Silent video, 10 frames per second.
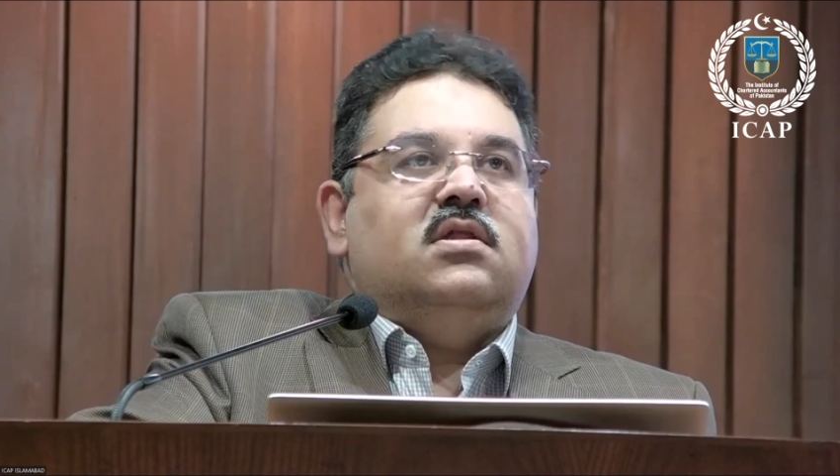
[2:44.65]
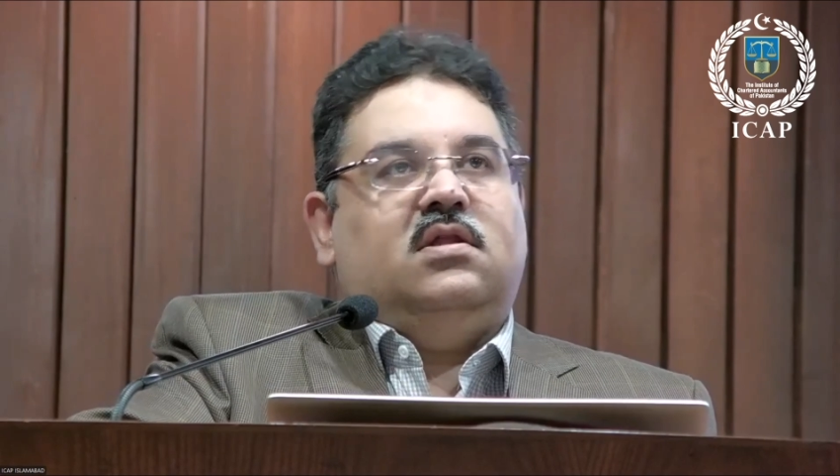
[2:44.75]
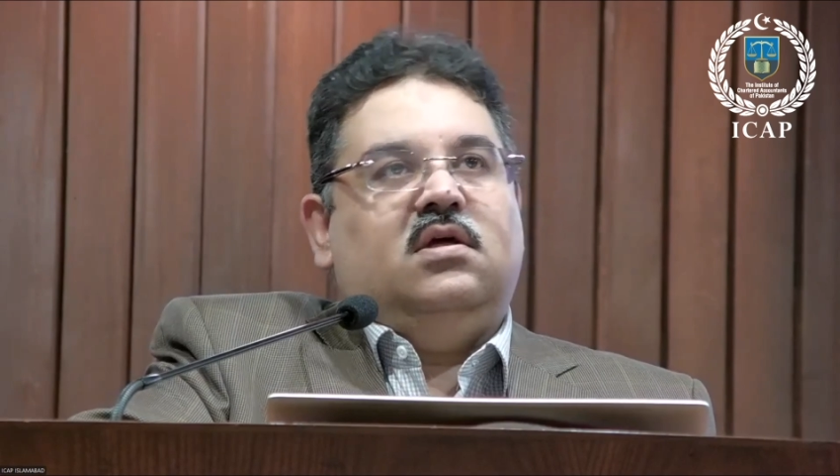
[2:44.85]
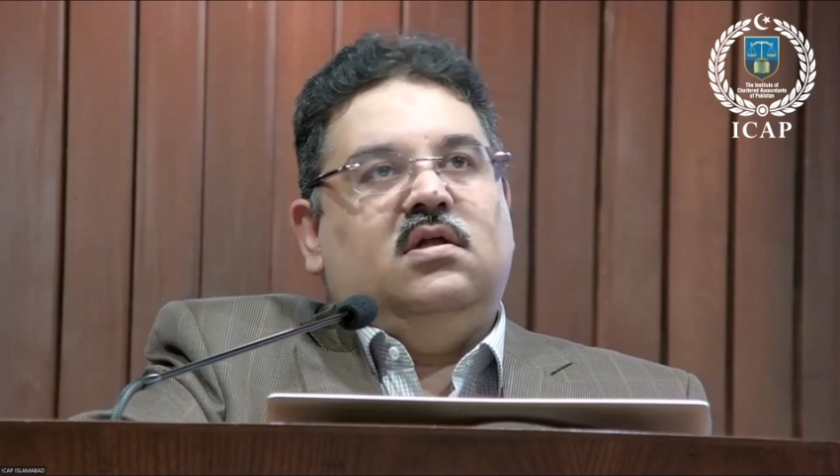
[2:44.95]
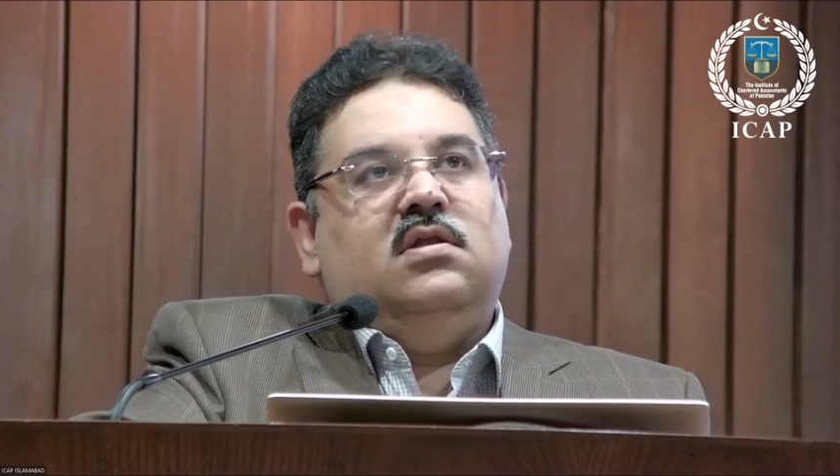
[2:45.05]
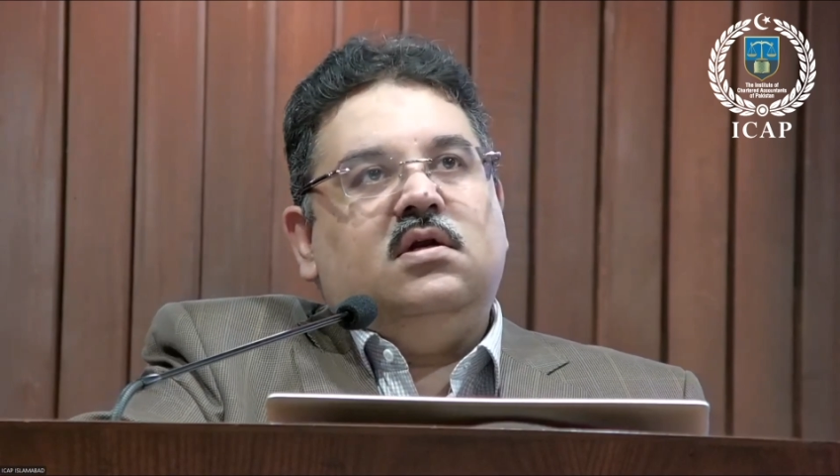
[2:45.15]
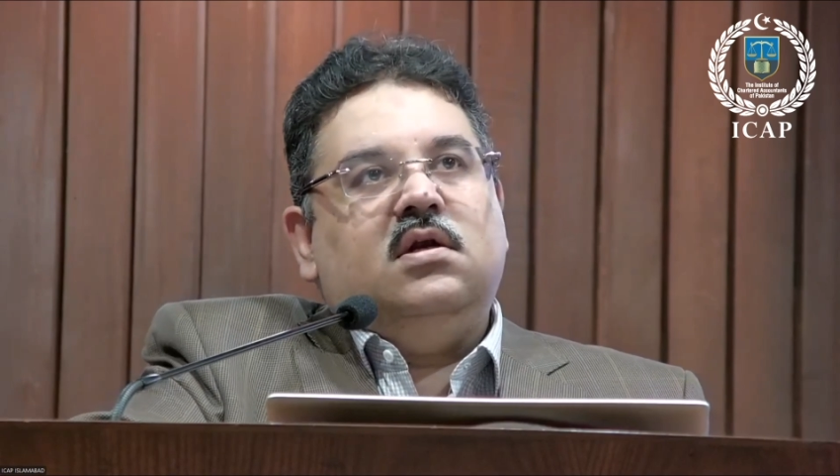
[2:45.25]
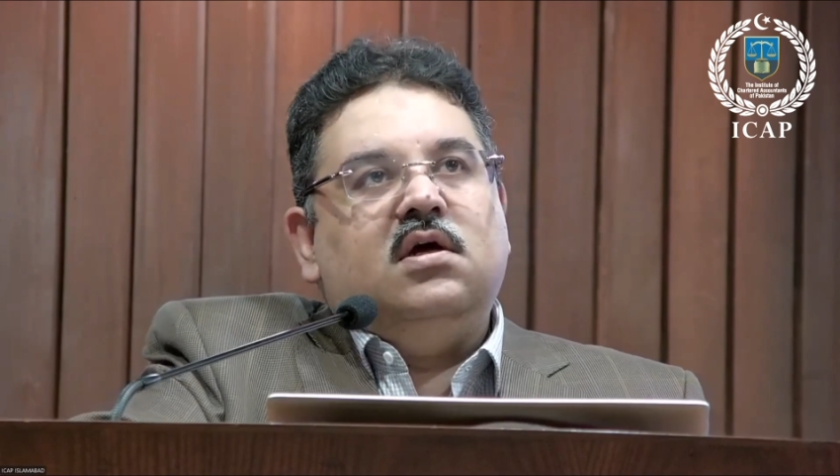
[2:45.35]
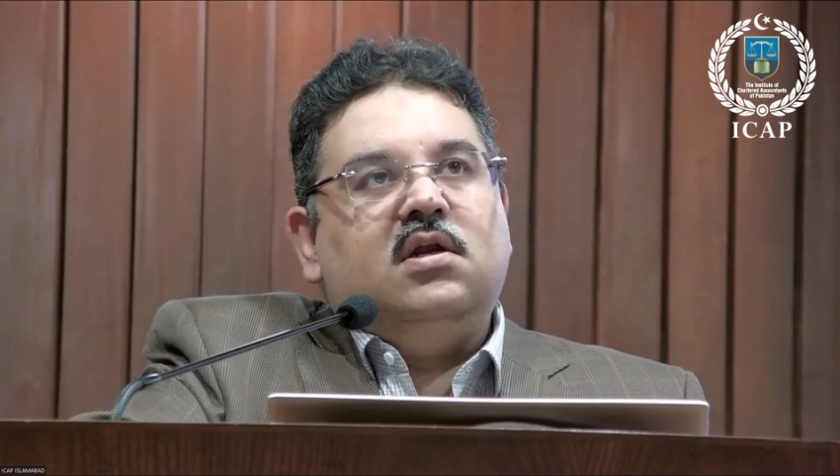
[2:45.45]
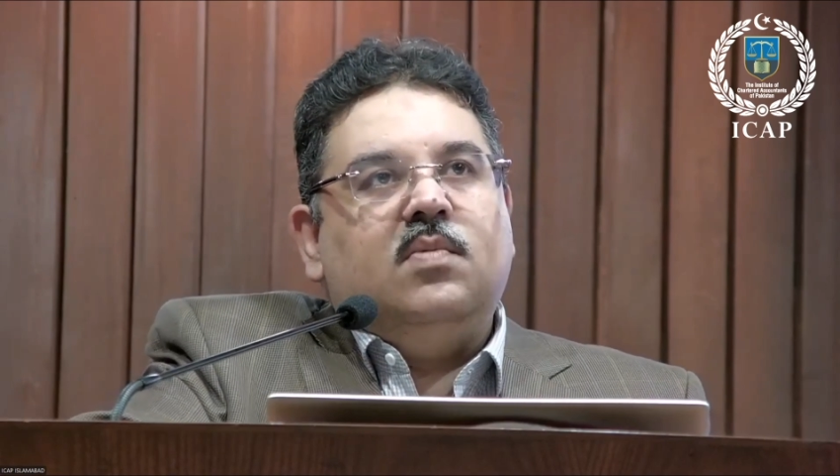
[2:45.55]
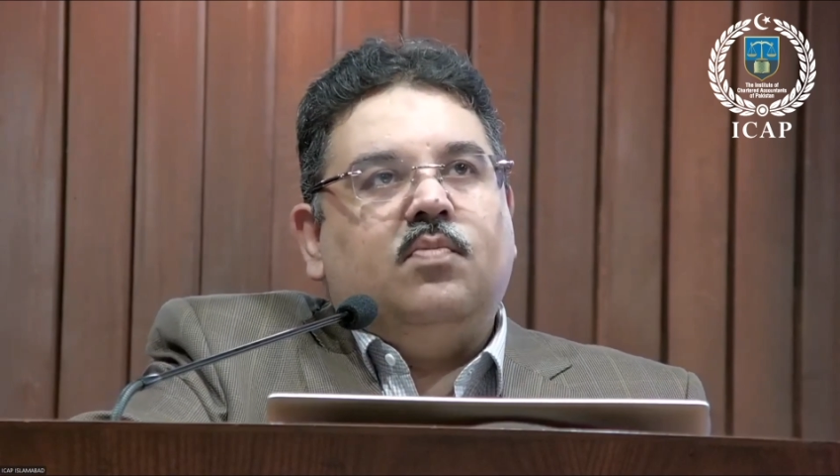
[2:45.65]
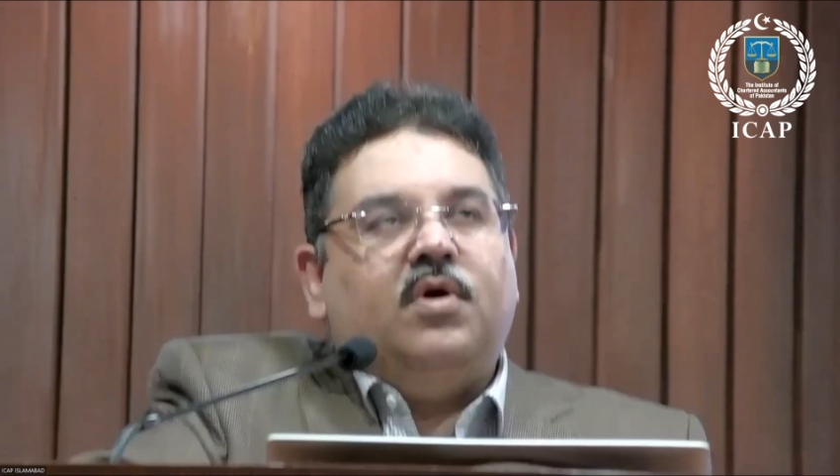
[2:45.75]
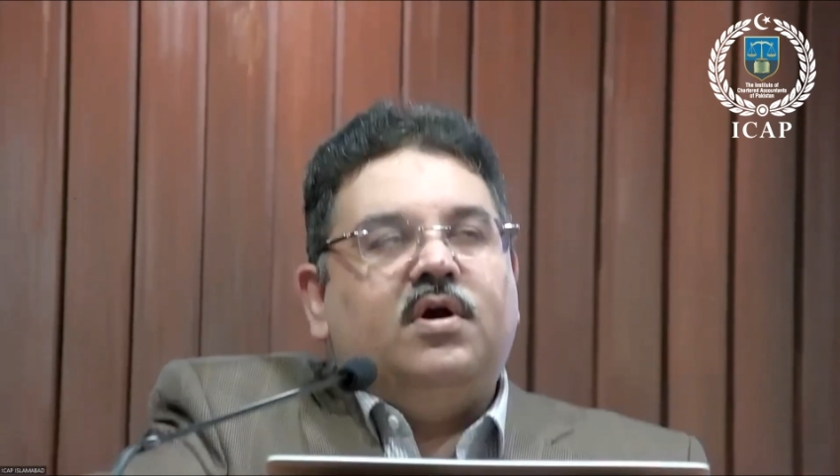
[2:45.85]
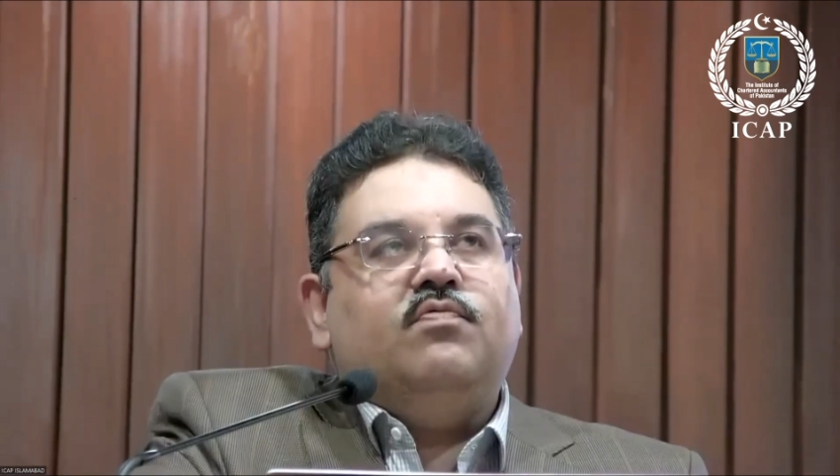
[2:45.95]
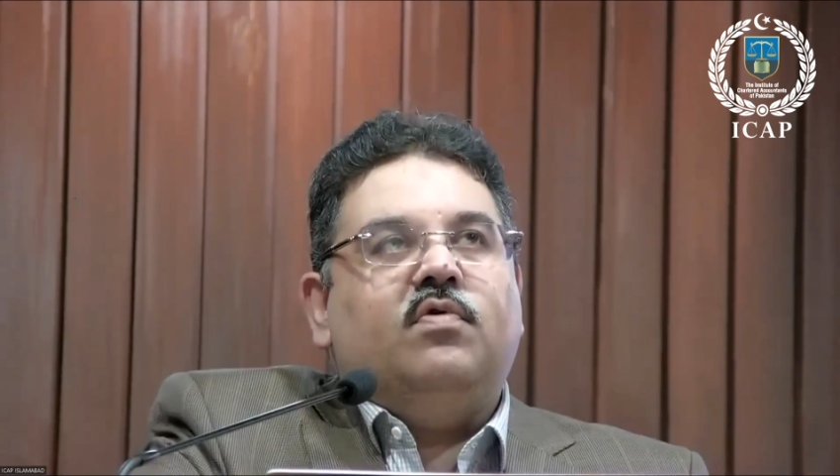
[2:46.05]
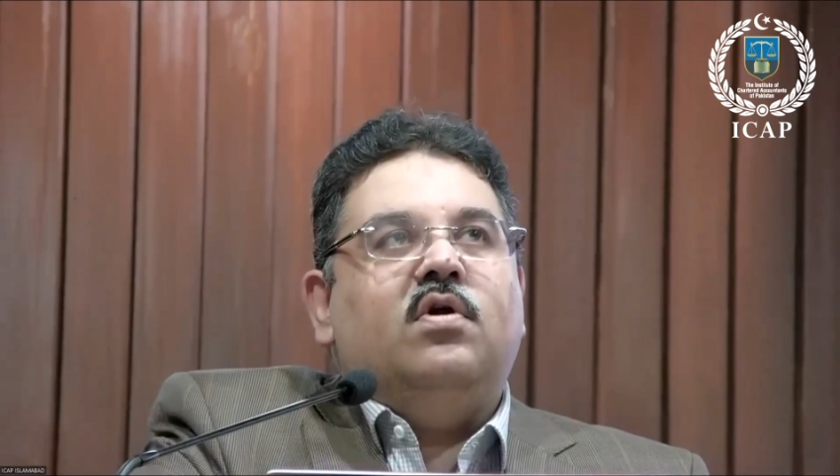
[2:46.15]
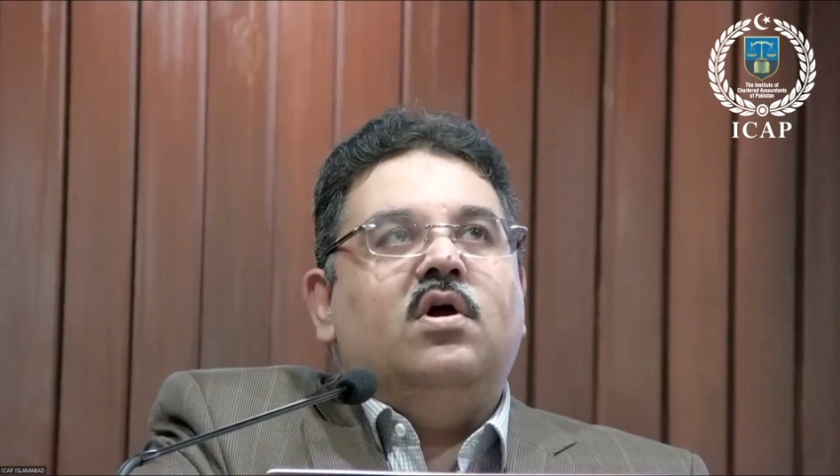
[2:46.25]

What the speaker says: There are certain learning points for